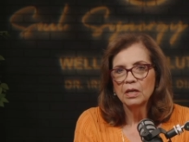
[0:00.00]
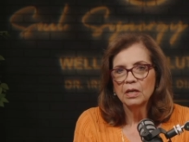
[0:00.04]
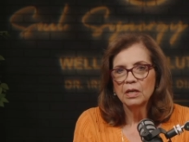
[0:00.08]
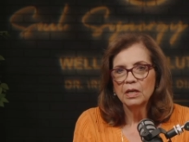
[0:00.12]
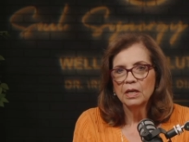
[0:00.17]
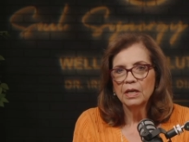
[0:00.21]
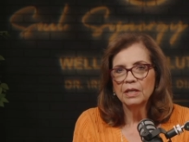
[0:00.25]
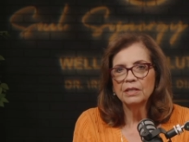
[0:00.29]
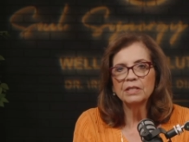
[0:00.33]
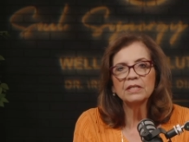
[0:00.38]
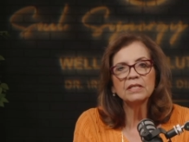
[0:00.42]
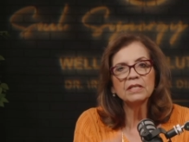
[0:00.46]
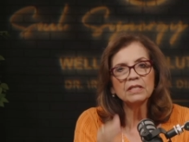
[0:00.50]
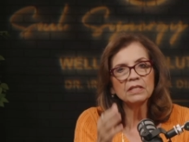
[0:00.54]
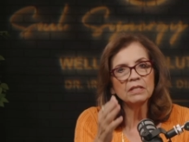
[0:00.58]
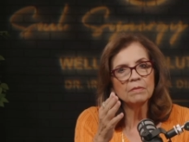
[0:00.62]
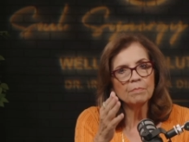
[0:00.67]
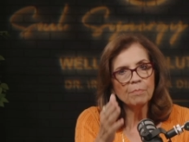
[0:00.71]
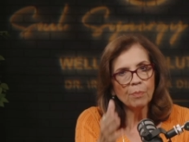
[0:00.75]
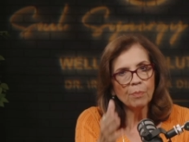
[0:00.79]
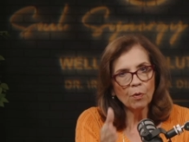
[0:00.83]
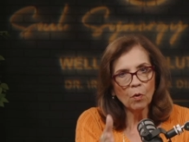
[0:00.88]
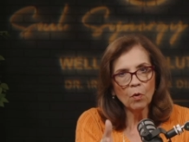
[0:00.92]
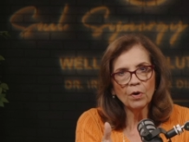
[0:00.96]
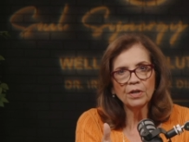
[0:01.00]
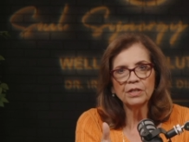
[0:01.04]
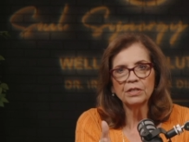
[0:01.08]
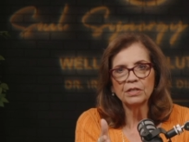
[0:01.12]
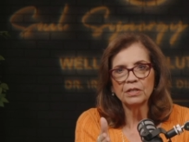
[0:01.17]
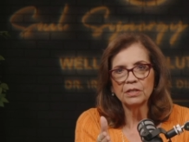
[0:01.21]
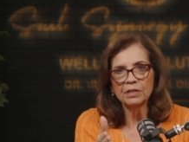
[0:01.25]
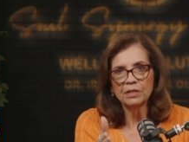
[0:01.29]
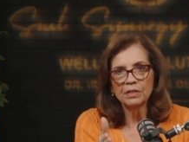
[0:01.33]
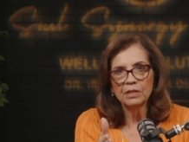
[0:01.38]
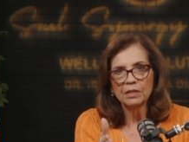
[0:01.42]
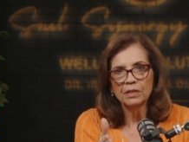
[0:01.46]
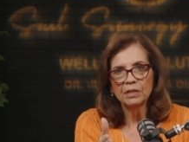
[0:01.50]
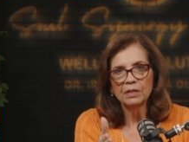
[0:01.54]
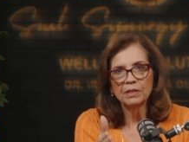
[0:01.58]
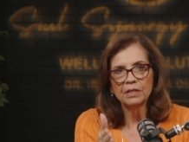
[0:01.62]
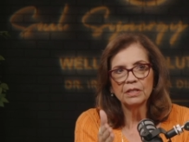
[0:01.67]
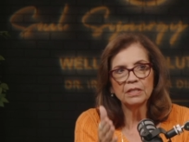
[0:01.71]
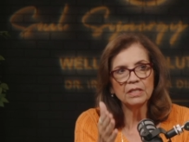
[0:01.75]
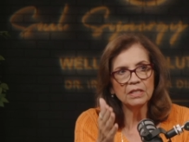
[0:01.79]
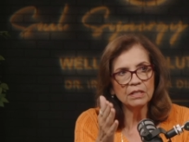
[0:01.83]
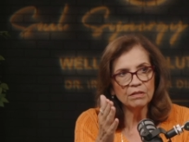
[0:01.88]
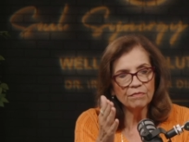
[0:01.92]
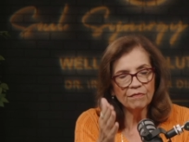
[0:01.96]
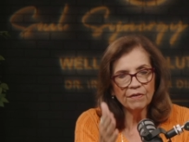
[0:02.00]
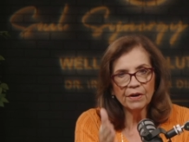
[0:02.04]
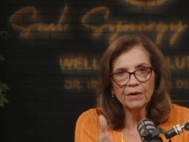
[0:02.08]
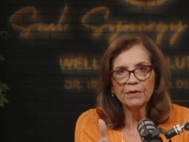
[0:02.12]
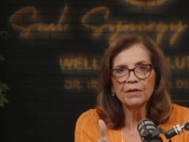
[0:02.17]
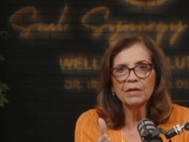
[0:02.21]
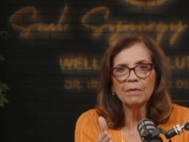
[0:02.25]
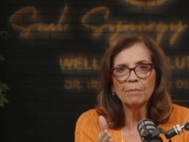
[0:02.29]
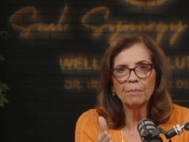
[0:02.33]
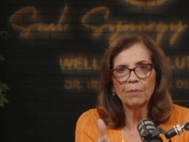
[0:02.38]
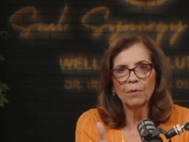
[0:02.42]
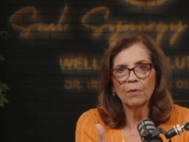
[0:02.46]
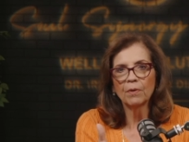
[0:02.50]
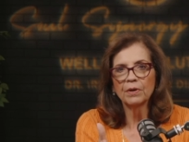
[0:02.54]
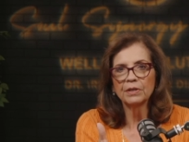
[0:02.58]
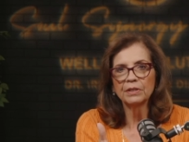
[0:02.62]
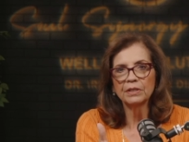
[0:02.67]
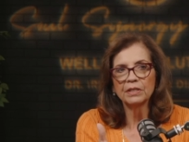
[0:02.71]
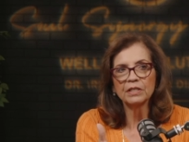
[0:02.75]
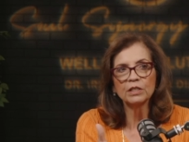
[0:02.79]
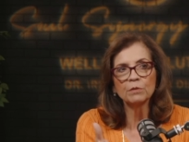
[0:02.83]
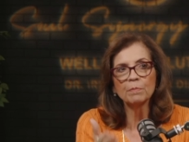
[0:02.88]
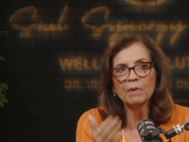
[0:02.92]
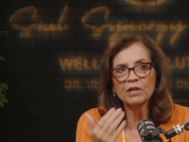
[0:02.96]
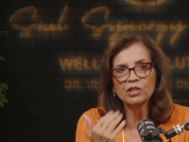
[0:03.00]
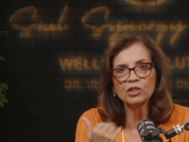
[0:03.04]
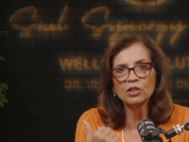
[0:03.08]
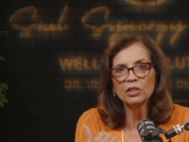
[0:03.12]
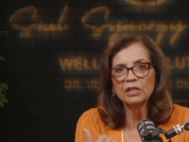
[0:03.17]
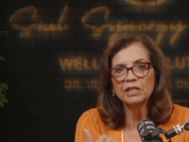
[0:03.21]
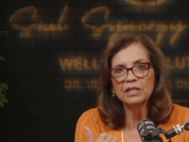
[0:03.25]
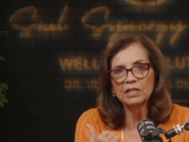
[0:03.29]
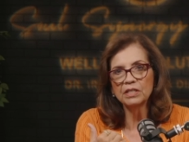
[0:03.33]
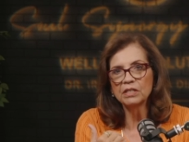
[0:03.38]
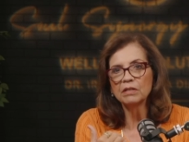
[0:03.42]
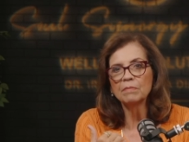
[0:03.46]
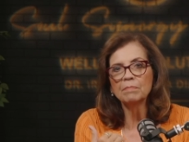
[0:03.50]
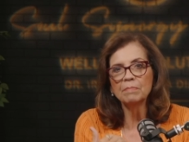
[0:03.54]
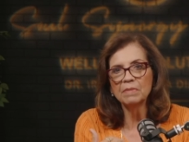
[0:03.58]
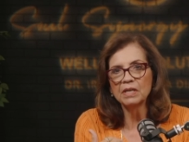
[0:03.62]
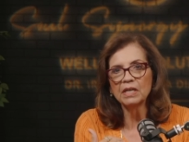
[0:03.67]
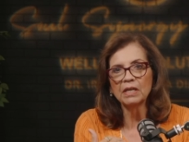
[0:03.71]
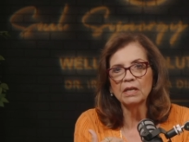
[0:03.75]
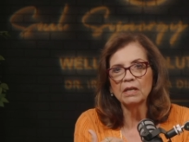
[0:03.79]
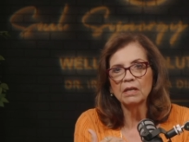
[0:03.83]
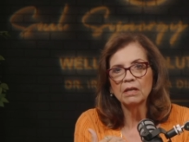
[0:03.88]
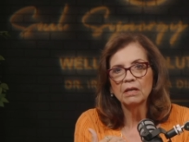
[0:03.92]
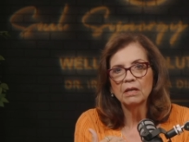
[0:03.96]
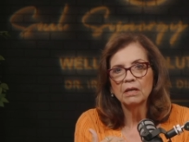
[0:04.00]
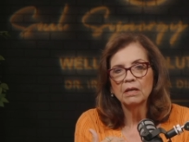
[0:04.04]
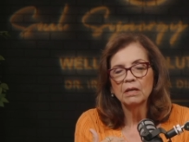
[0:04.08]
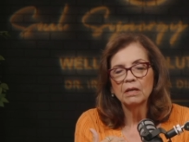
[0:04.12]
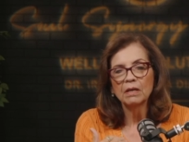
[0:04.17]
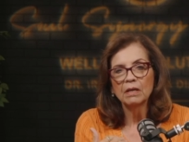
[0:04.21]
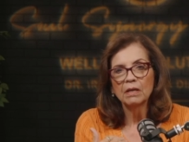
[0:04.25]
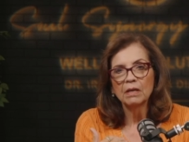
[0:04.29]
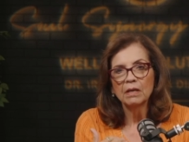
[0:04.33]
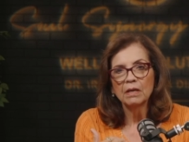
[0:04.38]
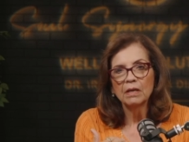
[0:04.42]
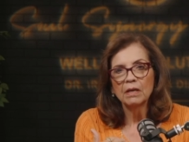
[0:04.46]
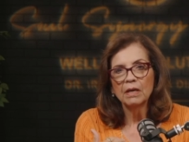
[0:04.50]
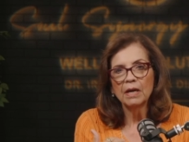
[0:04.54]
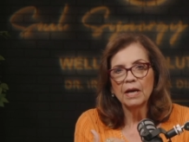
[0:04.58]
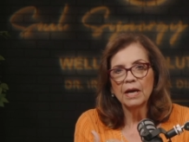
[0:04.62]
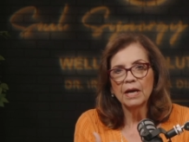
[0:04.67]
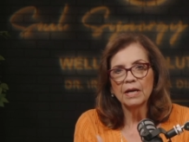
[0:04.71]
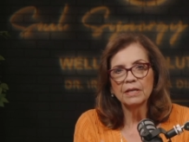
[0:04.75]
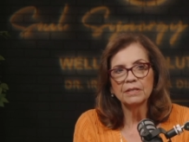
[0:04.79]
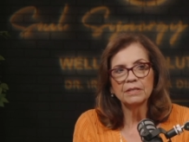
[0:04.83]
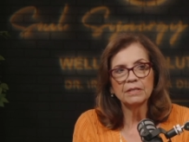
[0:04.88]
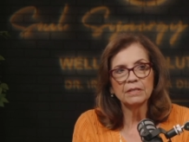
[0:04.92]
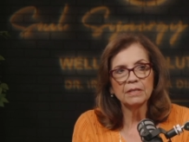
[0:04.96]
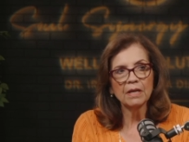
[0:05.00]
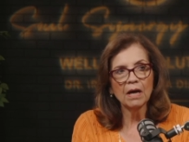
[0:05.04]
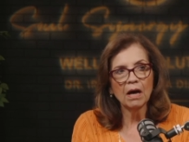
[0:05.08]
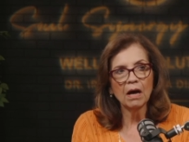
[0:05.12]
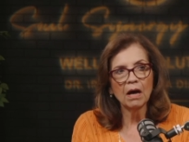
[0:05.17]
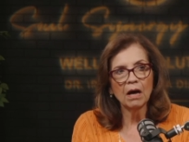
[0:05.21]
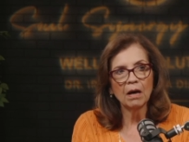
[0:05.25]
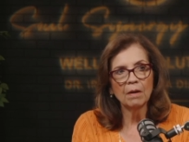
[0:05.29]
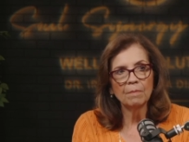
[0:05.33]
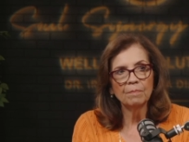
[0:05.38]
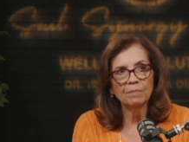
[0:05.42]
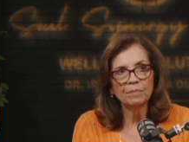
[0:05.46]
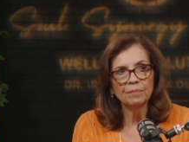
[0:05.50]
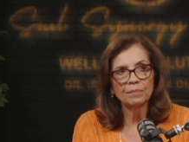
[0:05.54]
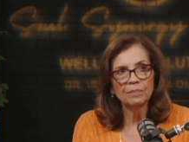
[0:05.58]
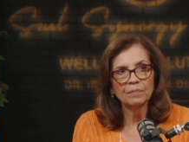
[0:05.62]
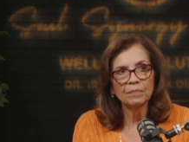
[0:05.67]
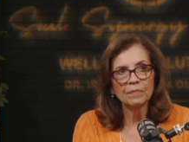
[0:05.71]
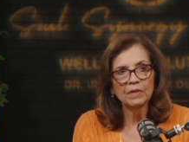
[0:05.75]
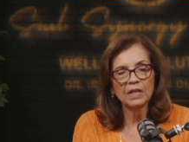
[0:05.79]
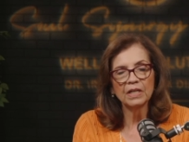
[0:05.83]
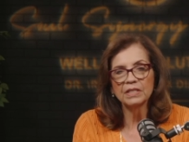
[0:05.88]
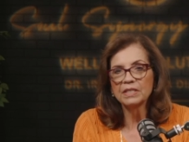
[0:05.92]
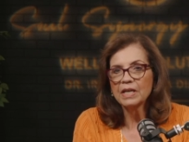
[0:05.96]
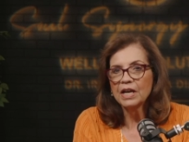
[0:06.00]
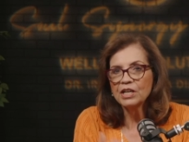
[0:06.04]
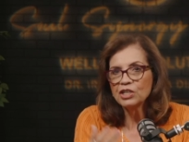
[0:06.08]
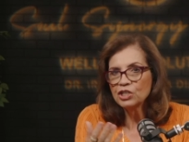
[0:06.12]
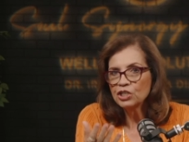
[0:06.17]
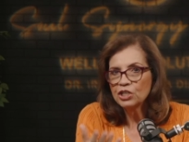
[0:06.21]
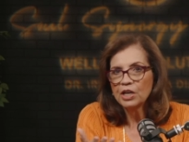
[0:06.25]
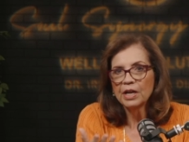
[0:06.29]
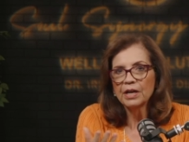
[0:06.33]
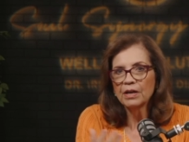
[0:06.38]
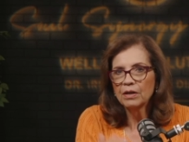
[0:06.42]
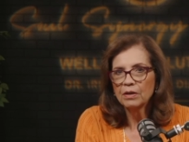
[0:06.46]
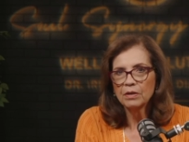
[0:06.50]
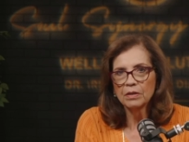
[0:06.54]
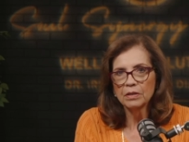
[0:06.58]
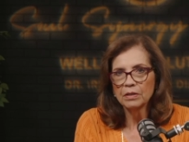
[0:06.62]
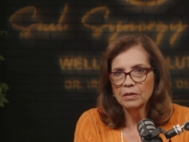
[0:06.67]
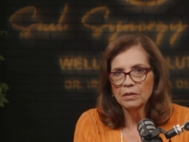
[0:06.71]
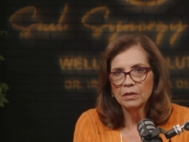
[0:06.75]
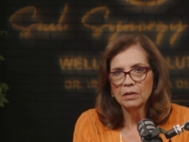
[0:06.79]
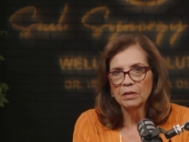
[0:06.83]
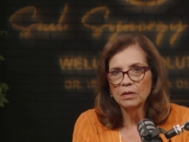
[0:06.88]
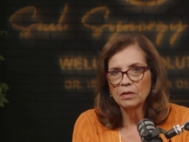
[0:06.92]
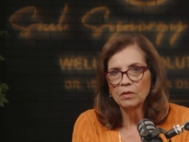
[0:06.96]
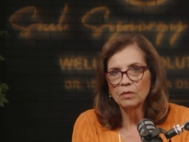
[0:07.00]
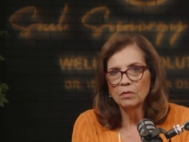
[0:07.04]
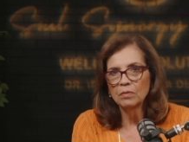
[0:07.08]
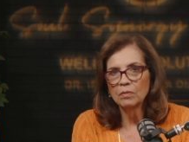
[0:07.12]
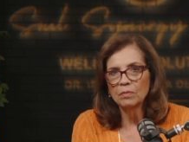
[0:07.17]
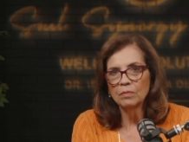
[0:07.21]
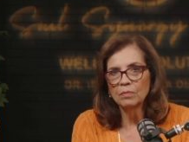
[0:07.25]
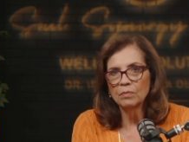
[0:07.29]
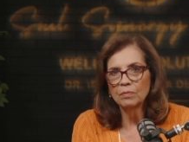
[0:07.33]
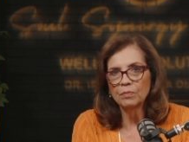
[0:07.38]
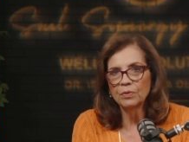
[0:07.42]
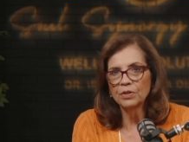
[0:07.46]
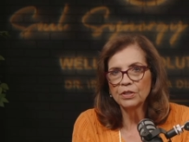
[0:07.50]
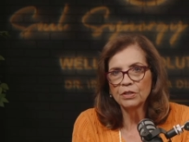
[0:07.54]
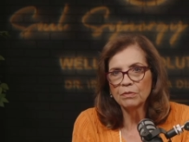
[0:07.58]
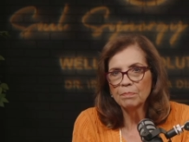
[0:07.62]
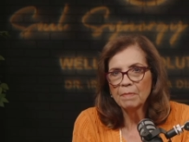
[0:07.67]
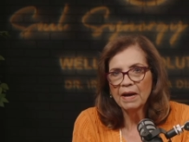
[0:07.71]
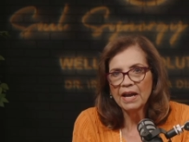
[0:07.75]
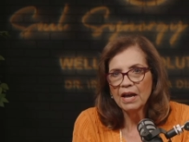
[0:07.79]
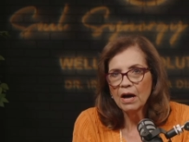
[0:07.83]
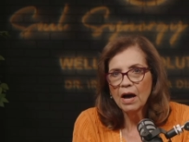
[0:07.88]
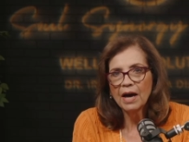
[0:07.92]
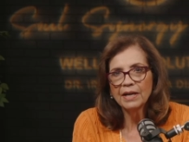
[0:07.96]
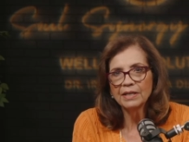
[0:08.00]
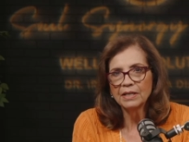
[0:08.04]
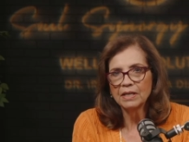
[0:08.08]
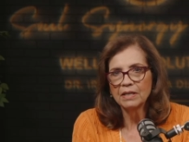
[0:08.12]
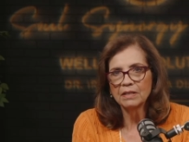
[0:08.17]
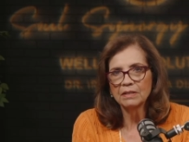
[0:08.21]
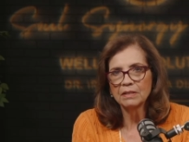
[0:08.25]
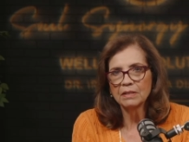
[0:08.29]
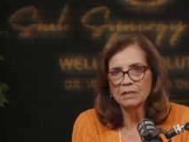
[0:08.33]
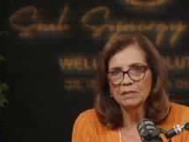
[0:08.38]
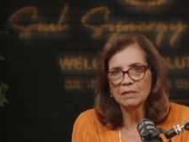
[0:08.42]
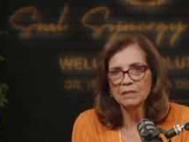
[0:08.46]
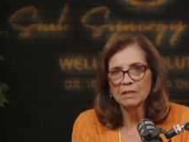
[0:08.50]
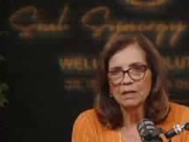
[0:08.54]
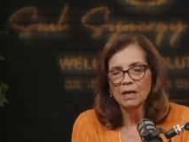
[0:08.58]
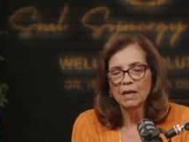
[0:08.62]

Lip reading: And this is important. This is very important, especially to me as I share with my audience.